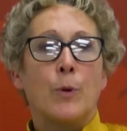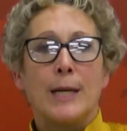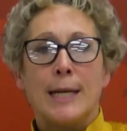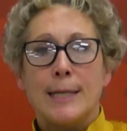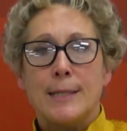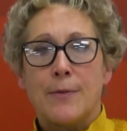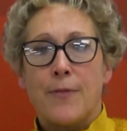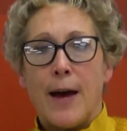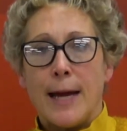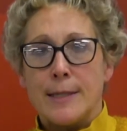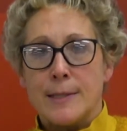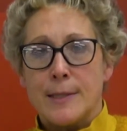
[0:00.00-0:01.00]
we need to
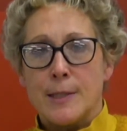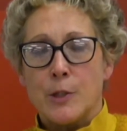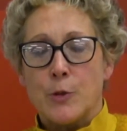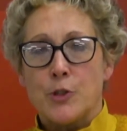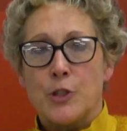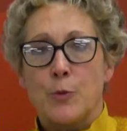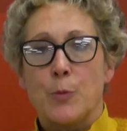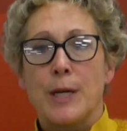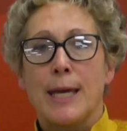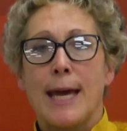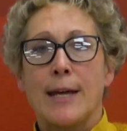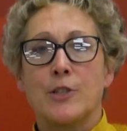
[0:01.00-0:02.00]
find a solution. We
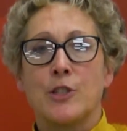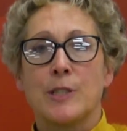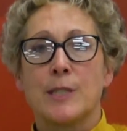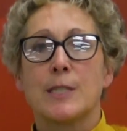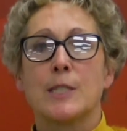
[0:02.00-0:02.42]
can't just